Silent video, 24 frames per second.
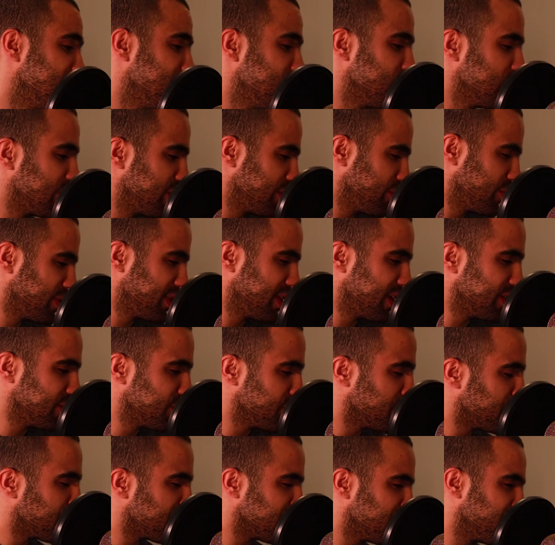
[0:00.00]
mostly what that
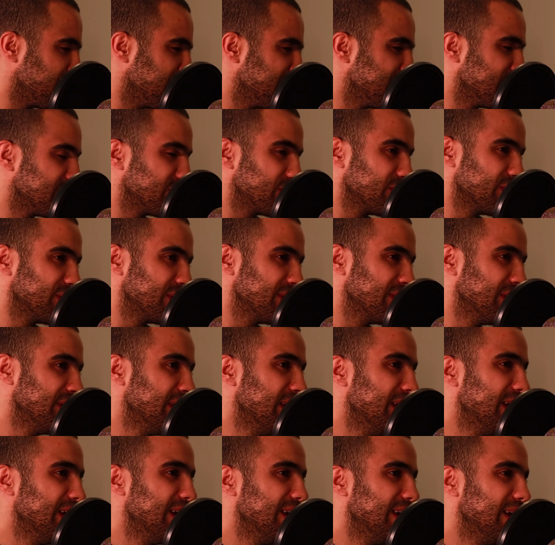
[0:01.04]
joke is based on.
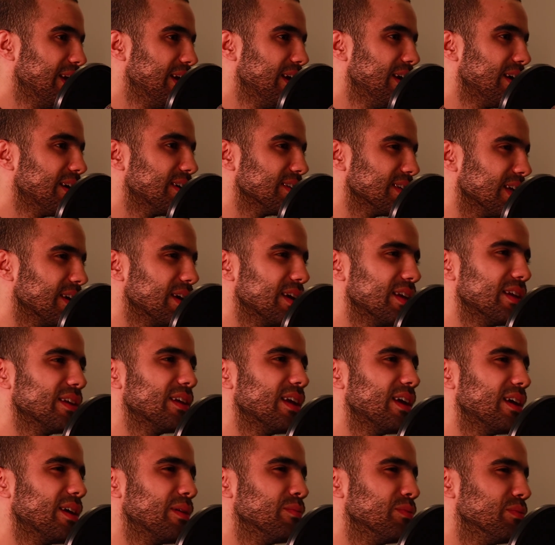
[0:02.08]
Because
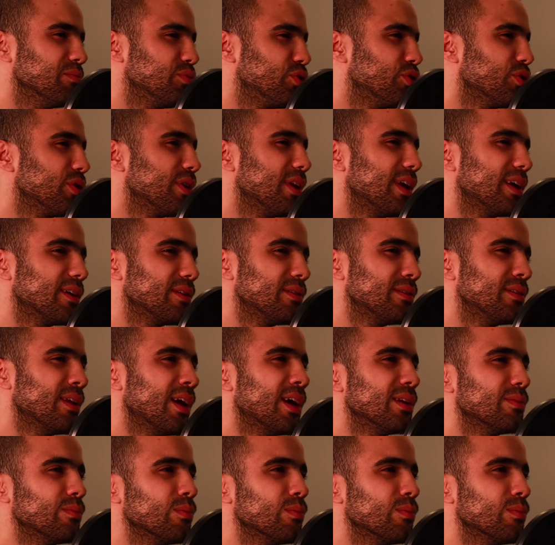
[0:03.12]
I'm sure, like, not